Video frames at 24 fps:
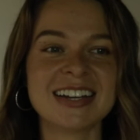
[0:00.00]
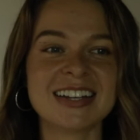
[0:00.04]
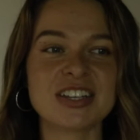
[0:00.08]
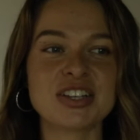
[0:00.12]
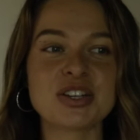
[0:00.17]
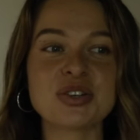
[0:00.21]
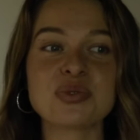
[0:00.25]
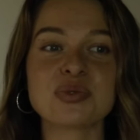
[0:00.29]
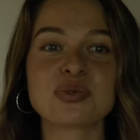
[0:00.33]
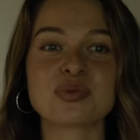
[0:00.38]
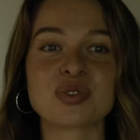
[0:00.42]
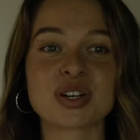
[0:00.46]

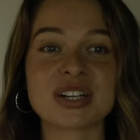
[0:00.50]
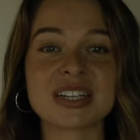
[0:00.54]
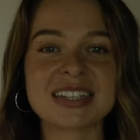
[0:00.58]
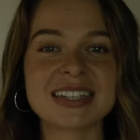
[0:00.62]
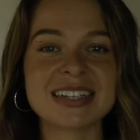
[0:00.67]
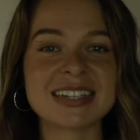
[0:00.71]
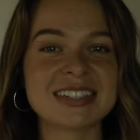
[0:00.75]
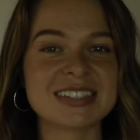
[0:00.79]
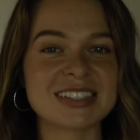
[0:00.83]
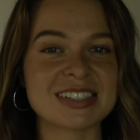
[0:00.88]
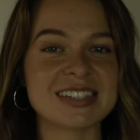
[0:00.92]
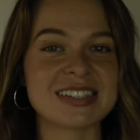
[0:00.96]
You
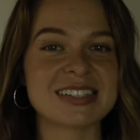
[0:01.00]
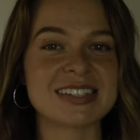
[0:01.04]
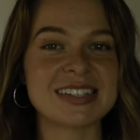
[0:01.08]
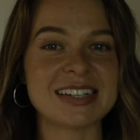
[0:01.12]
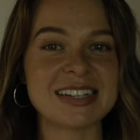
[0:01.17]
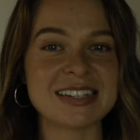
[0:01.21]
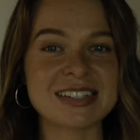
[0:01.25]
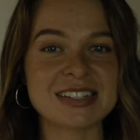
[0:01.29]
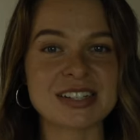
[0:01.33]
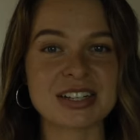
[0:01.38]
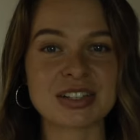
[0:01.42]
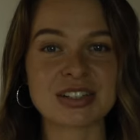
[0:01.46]
really just
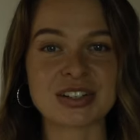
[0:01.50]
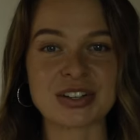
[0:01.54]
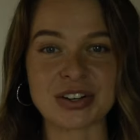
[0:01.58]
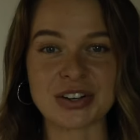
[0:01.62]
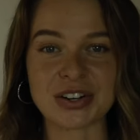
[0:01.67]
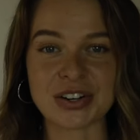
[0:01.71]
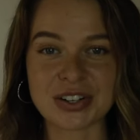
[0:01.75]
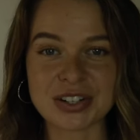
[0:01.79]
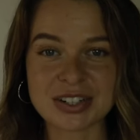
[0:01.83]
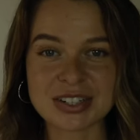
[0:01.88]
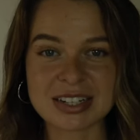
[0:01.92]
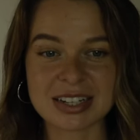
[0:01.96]
need to
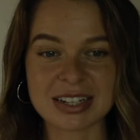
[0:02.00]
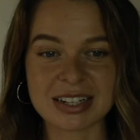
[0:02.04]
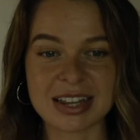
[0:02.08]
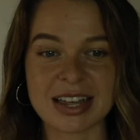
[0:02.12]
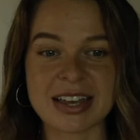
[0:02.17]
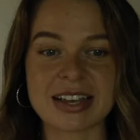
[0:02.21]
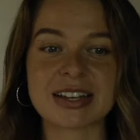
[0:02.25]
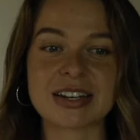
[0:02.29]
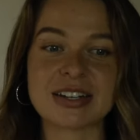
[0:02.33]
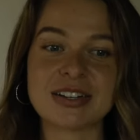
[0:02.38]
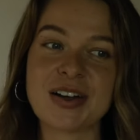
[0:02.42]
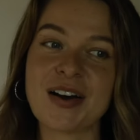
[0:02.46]
learn to
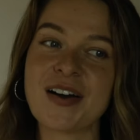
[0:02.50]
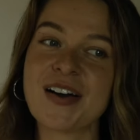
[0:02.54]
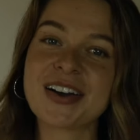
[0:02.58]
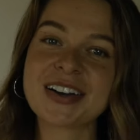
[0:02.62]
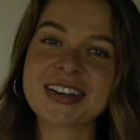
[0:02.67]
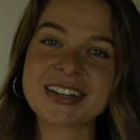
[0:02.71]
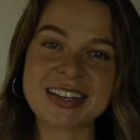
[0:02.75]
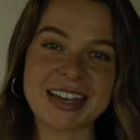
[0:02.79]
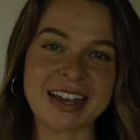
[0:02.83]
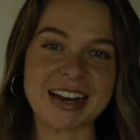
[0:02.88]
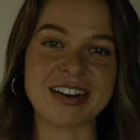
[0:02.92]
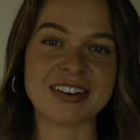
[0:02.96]
like
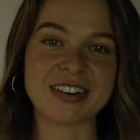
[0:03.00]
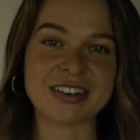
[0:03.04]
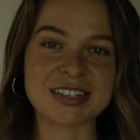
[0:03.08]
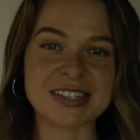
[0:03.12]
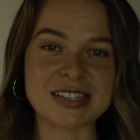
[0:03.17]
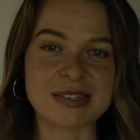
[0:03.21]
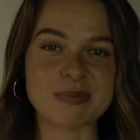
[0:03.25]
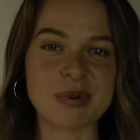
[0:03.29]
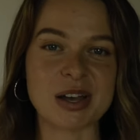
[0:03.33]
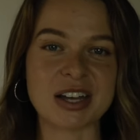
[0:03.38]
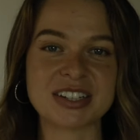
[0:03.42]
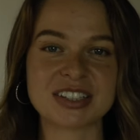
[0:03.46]
not care
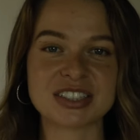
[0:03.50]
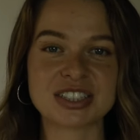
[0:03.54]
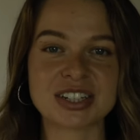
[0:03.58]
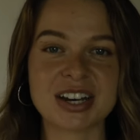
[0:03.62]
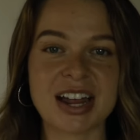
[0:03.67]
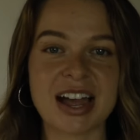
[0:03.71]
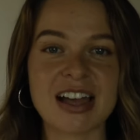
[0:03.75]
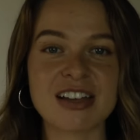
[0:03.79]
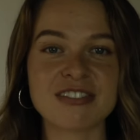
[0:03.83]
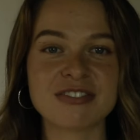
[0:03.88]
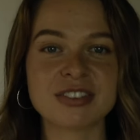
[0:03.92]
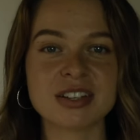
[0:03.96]
as much
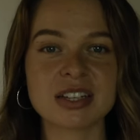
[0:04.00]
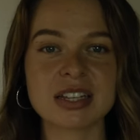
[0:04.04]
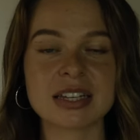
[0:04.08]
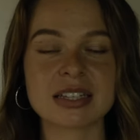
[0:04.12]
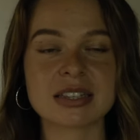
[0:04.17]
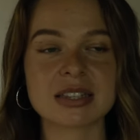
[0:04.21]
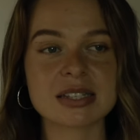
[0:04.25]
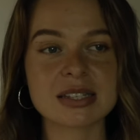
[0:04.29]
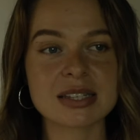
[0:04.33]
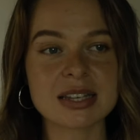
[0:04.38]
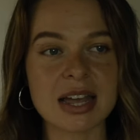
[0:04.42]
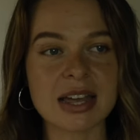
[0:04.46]
and I feel
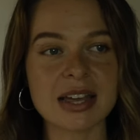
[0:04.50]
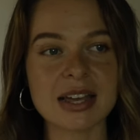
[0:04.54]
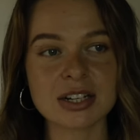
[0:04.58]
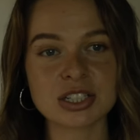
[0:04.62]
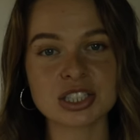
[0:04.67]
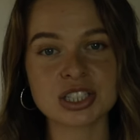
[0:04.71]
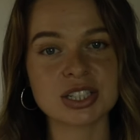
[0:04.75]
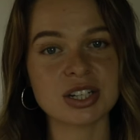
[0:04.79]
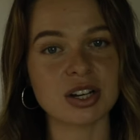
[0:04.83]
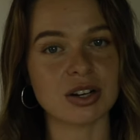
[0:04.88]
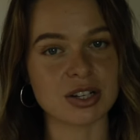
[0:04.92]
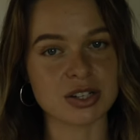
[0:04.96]
like this guy
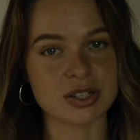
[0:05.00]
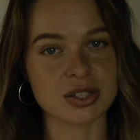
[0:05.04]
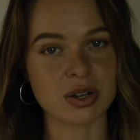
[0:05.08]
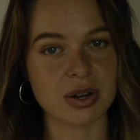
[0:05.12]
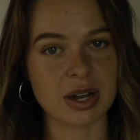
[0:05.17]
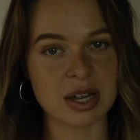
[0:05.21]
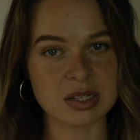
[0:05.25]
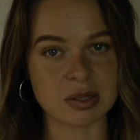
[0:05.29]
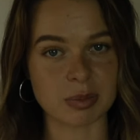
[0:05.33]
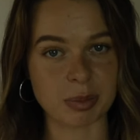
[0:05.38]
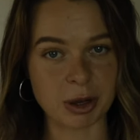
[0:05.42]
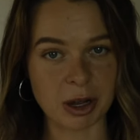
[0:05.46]
actually also
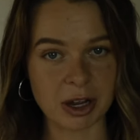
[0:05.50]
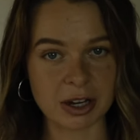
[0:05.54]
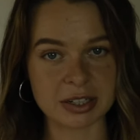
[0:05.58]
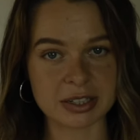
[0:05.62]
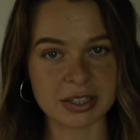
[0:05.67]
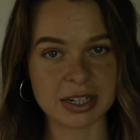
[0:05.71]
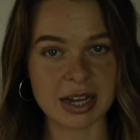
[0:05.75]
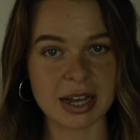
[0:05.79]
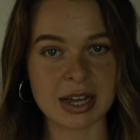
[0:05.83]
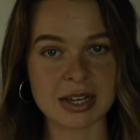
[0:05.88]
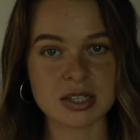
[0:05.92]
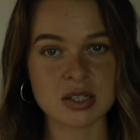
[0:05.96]
has a
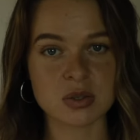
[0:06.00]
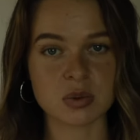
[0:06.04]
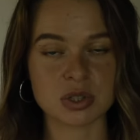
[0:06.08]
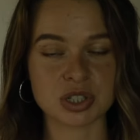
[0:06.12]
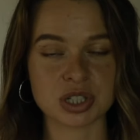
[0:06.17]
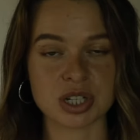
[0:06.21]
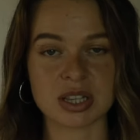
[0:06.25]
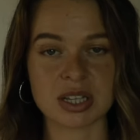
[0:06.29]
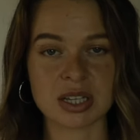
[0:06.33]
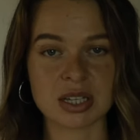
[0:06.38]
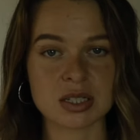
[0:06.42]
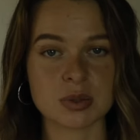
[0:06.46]
podcast
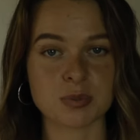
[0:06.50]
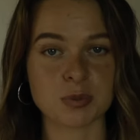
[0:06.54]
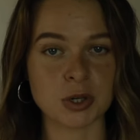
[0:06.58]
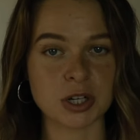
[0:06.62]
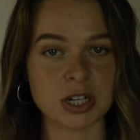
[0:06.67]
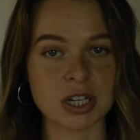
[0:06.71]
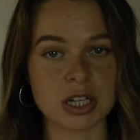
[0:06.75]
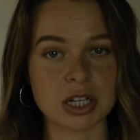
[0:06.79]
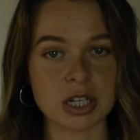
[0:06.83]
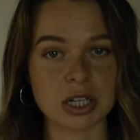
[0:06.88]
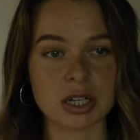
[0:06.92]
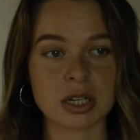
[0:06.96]
which I think is
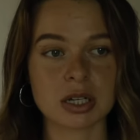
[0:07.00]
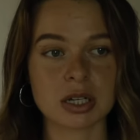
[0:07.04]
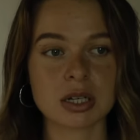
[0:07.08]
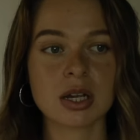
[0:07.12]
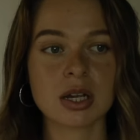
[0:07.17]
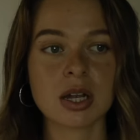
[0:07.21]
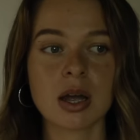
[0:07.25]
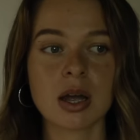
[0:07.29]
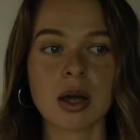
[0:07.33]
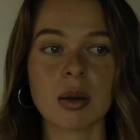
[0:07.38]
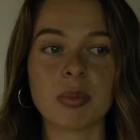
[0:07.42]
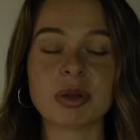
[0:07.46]
pretty good
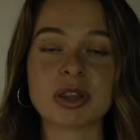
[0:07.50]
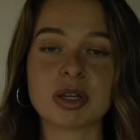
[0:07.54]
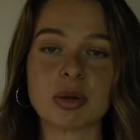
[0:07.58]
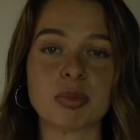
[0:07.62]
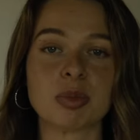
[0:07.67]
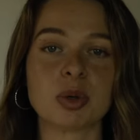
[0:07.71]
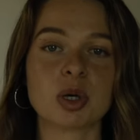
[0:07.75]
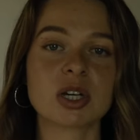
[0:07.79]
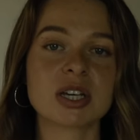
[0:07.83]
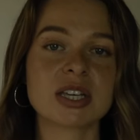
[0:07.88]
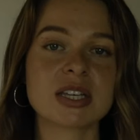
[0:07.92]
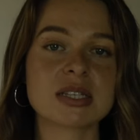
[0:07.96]
but the
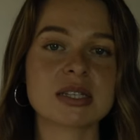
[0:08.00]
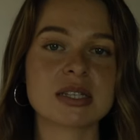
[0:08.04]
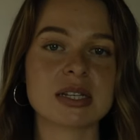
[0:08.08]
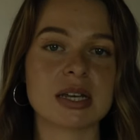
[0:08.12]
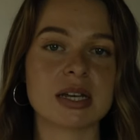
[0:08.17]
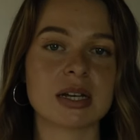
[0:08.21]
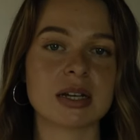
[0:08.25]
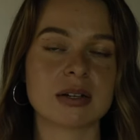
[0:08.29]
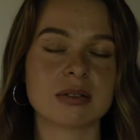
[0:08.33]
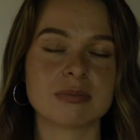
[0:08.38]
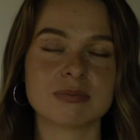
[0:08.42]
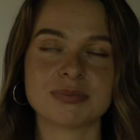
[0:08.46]
book is
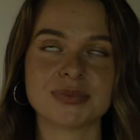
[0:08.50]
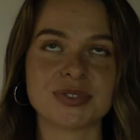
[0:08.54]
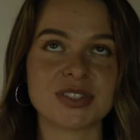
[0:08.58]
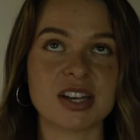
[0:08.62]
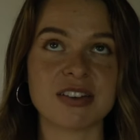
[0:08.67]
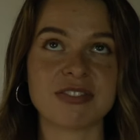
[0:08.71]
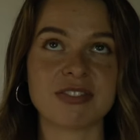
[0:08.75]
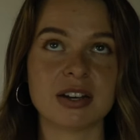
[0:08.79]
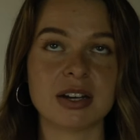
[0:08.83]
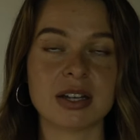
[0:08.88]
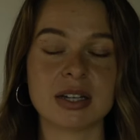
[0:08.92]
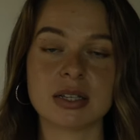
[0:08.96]
like
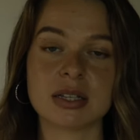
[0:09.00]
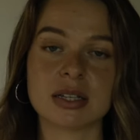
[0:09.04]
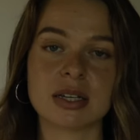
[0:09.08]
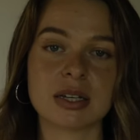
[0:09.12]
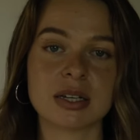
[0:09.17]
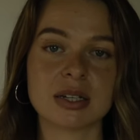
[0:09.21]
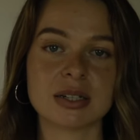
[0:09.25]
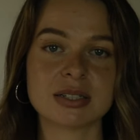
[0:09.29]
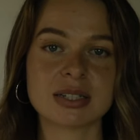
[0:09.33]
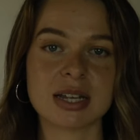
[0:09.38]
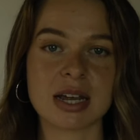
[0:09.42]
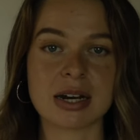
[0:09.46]

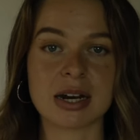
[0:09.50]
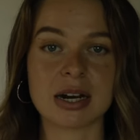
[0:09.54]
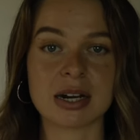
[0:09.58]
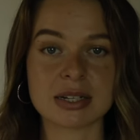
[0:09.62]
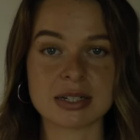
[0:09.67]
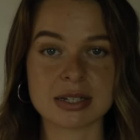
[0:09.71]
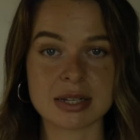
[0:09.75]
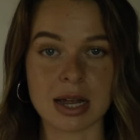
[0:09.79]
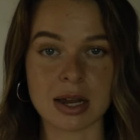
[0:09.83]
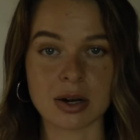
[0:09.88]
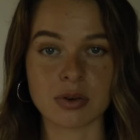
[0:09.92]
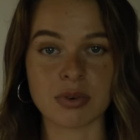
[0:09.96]
definitely 10 out
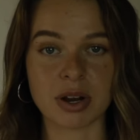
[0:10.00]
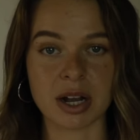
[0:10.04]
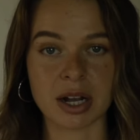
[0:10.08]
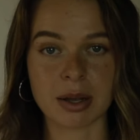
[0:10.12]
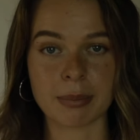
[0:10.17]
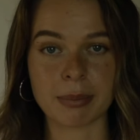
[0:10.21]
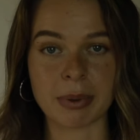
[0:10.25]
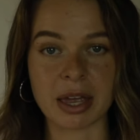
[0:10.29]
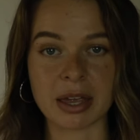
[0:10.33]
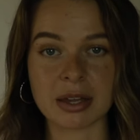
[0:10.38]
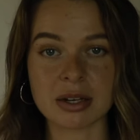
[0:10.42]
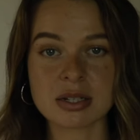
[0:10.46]
of 10
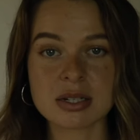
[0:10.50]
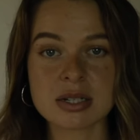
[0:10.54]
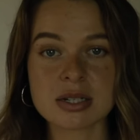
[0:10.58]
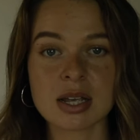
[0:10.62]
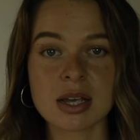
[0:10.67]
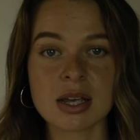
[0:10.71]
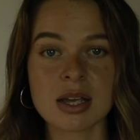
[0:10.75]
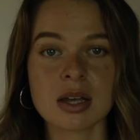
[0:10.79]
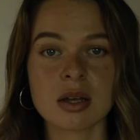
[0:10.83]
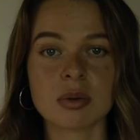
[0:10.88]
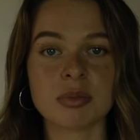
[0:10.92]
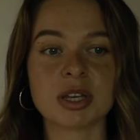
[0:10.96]
recommend
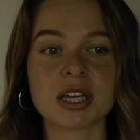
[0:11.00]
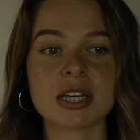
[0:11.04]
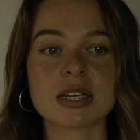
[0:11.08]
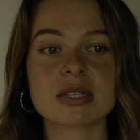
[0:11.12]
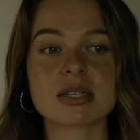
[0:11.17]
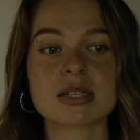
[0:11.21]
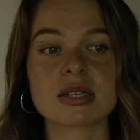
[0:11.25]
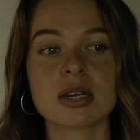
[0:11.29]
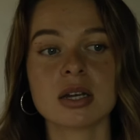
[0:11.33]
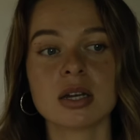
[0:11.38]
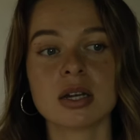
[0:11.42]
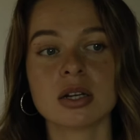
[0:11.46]

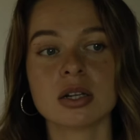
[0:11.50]
because